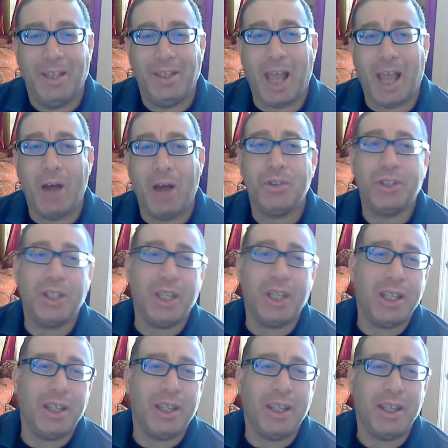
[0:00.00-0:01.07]
Now
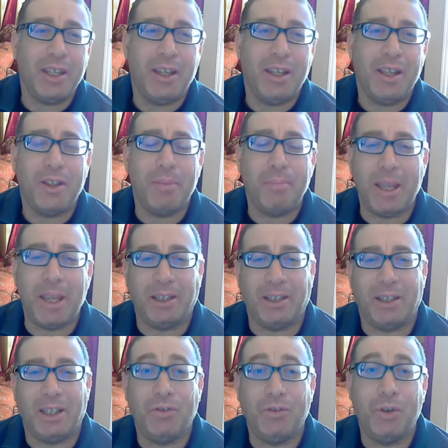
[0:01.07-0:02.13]
see the
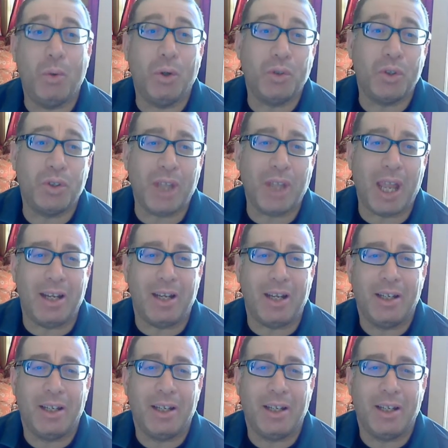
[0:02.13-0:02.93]
bid. If you want to sell,